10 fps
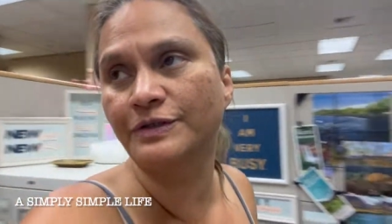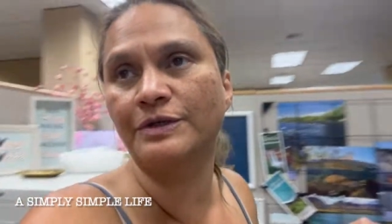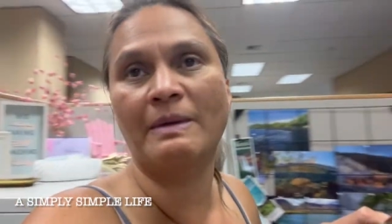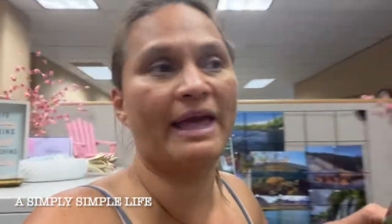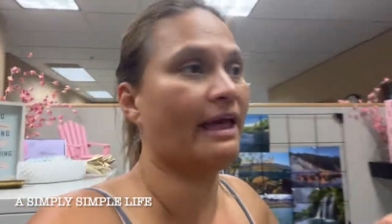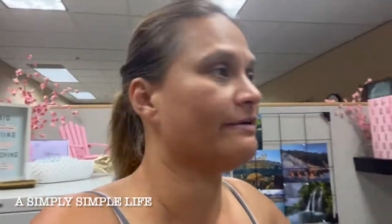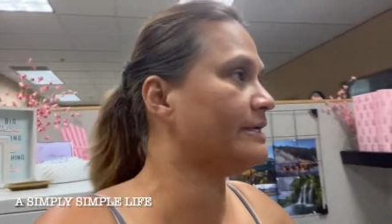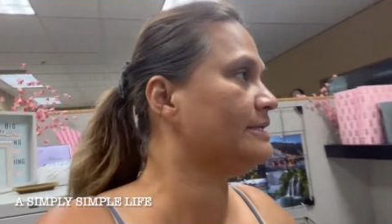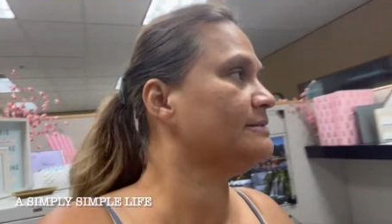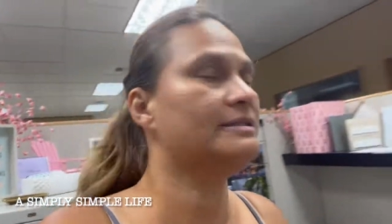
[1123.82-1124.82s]
do my
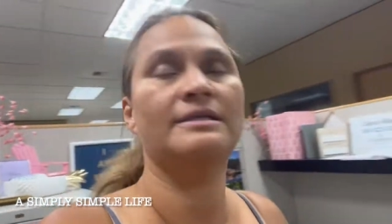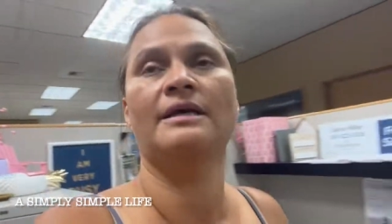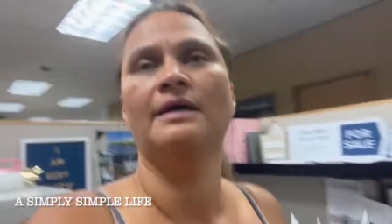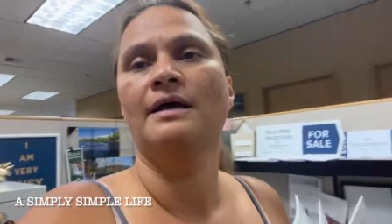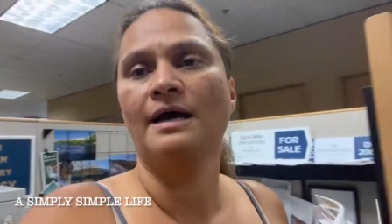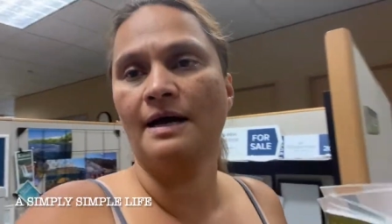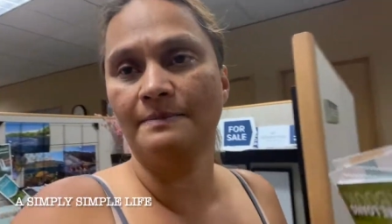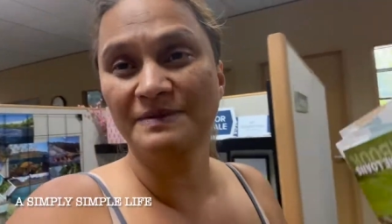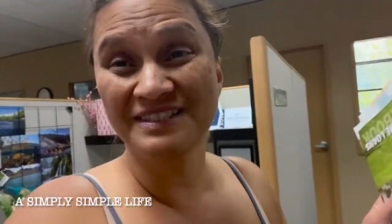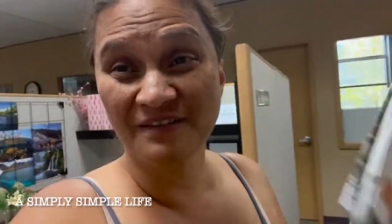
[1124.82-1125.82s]
errands.
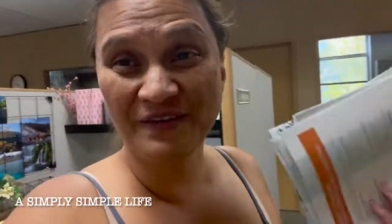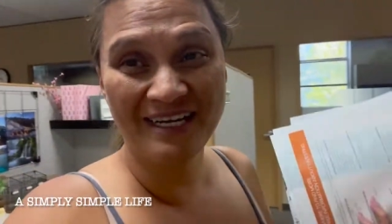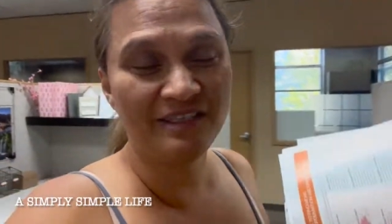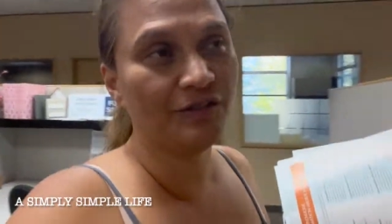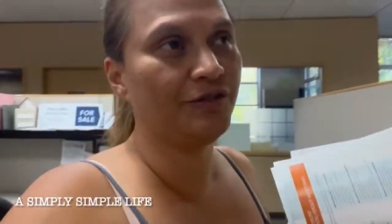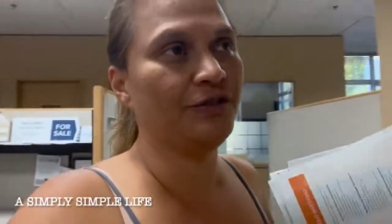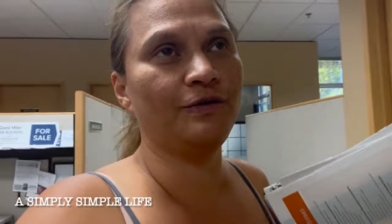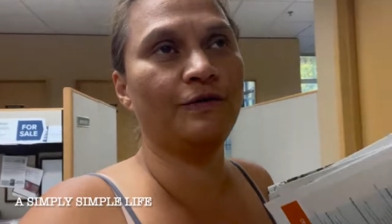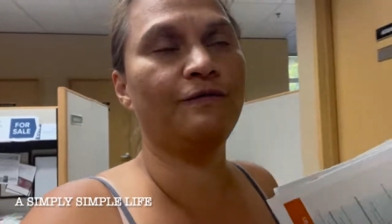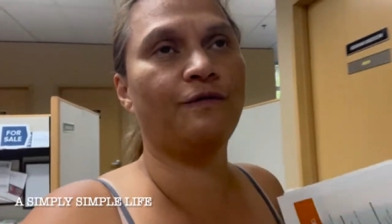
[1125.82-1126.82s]
Um, stuff I need to
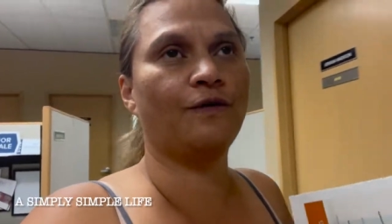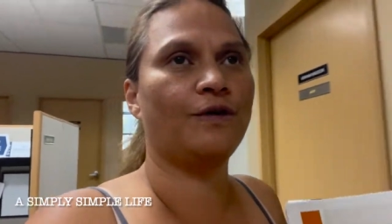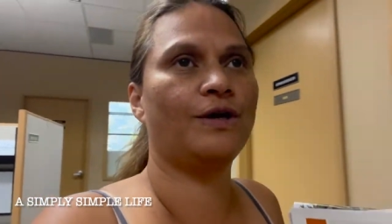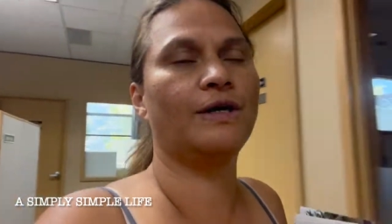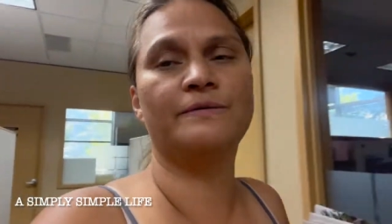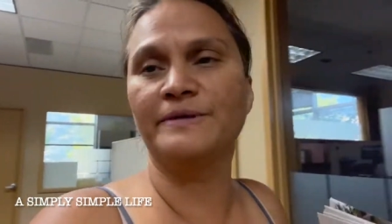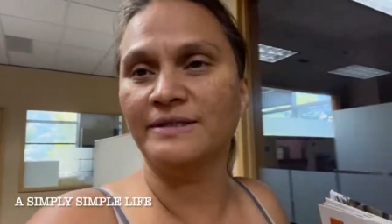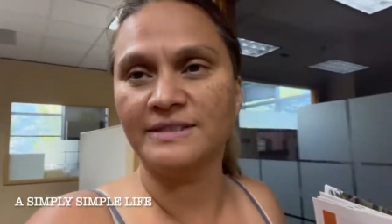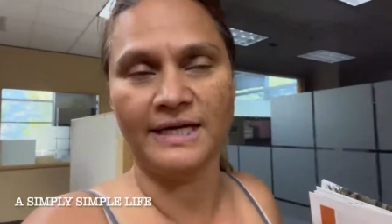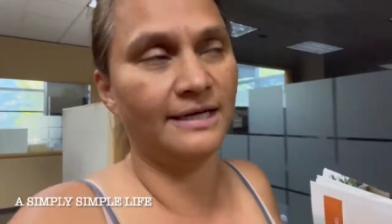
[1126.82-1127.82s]
do for
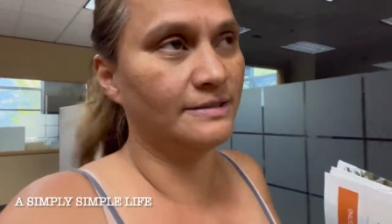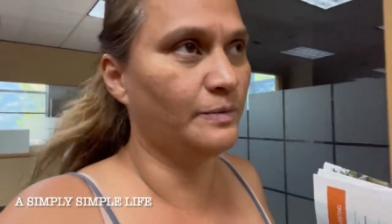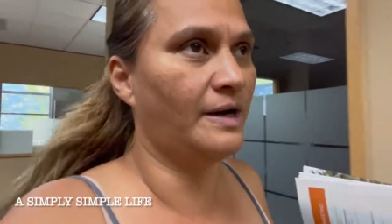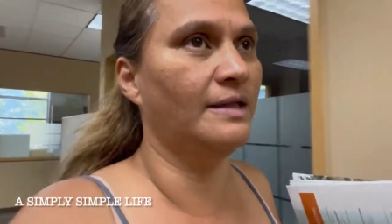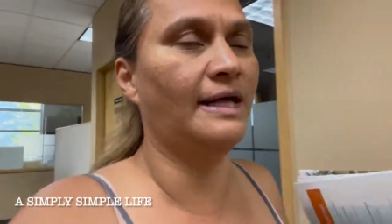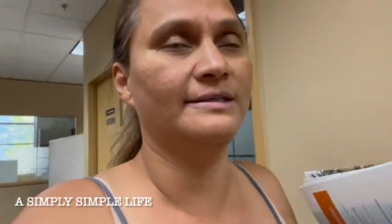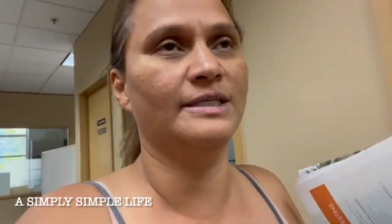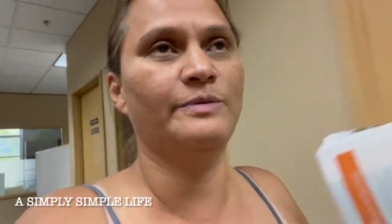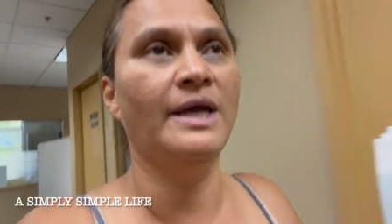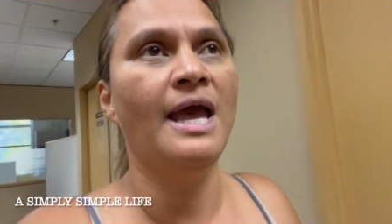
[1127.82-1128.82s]
real estate as well.
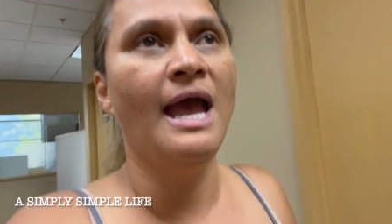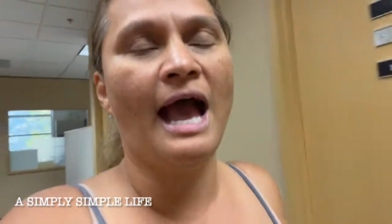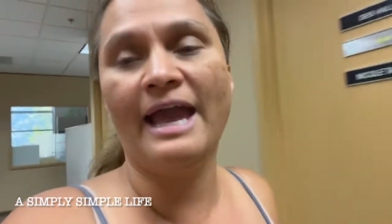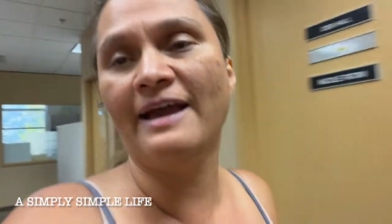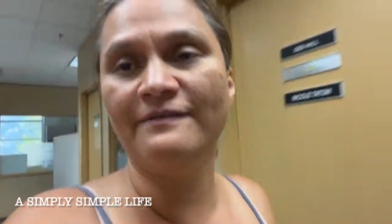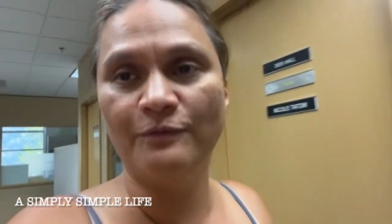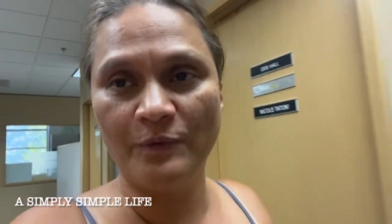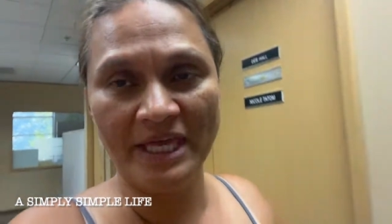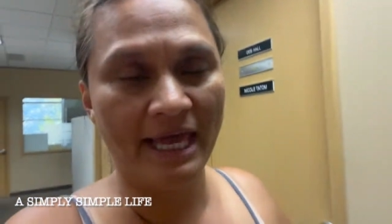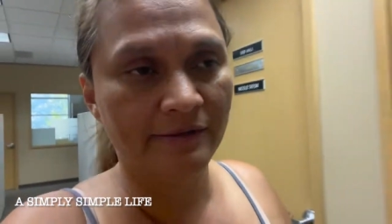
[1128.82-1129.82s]
That's why I have
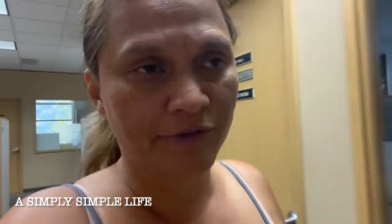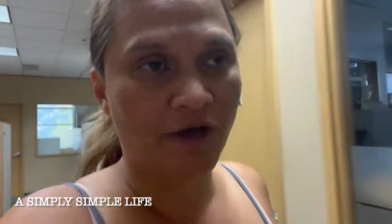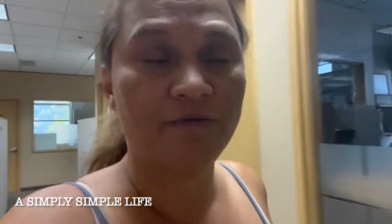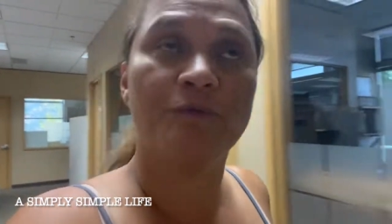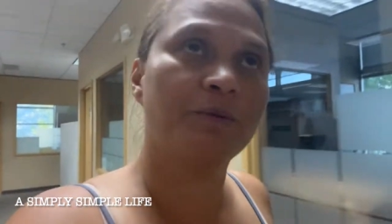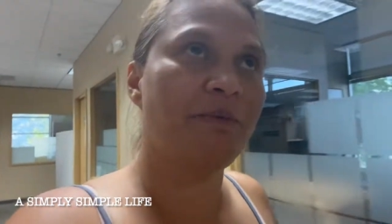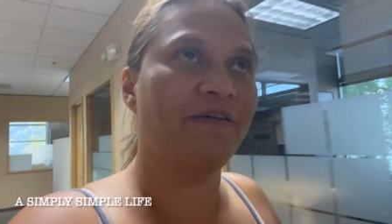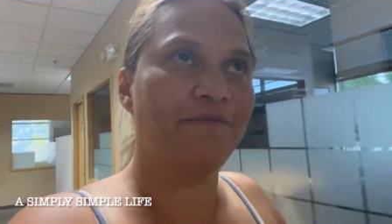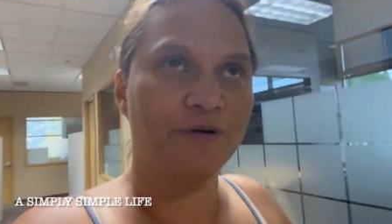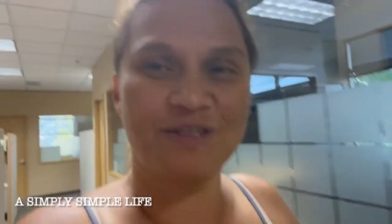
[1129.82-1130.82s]
weekends off with my
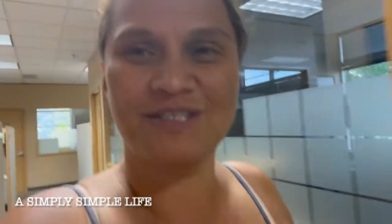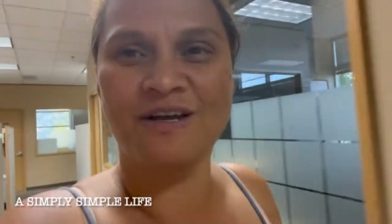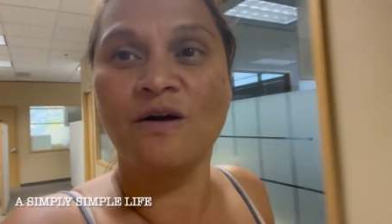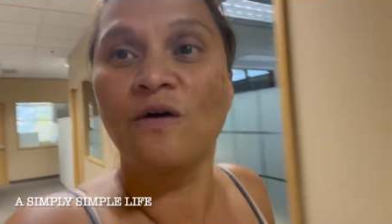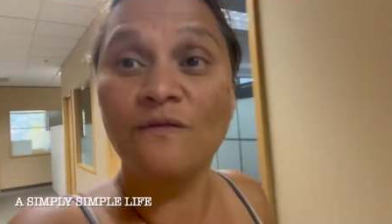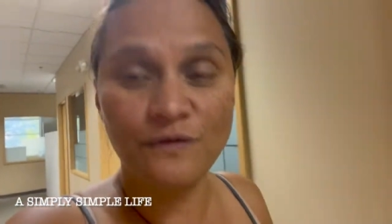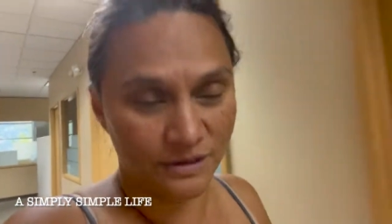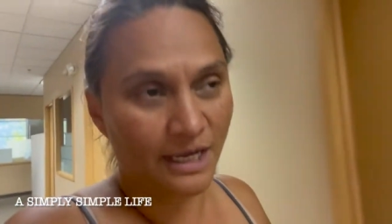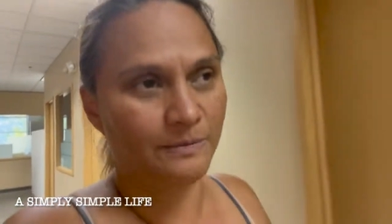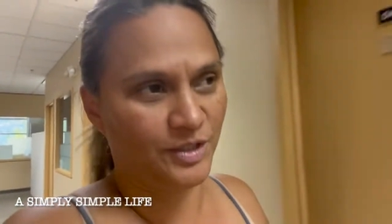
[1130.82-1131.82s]
first
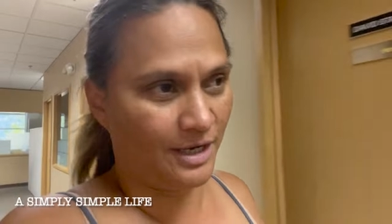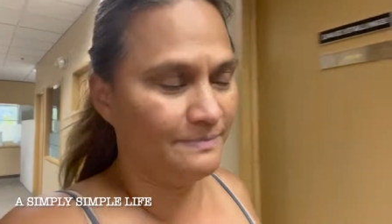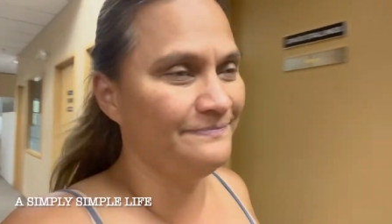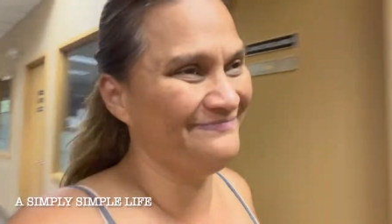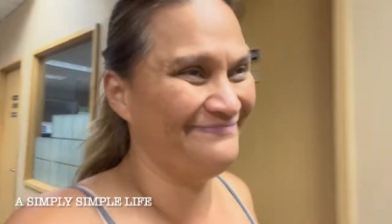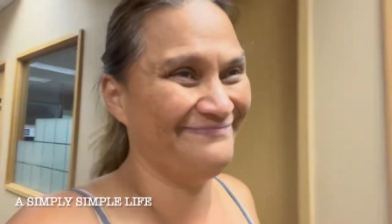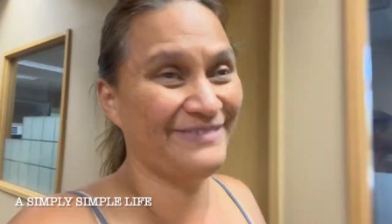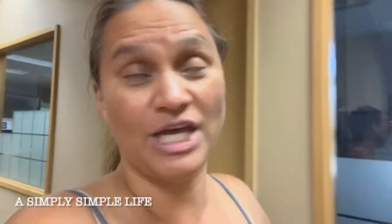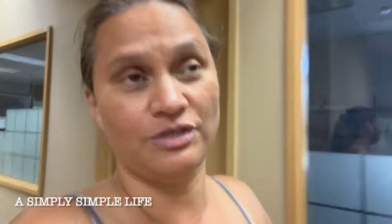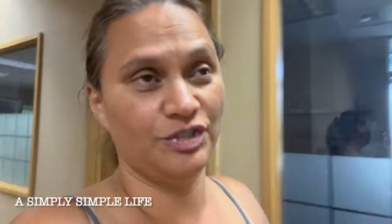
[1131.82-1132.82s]
full-time job,
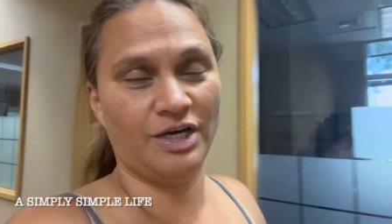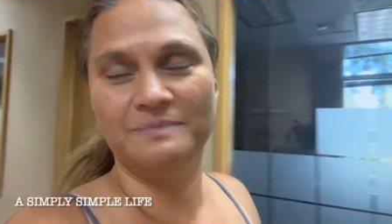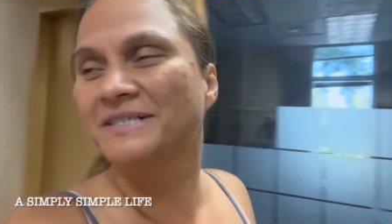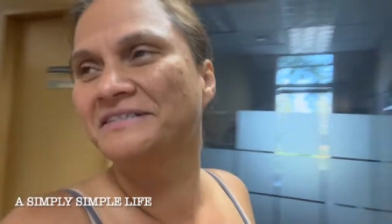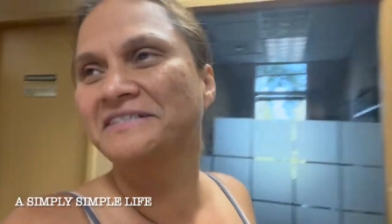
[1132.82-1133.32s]
my other job.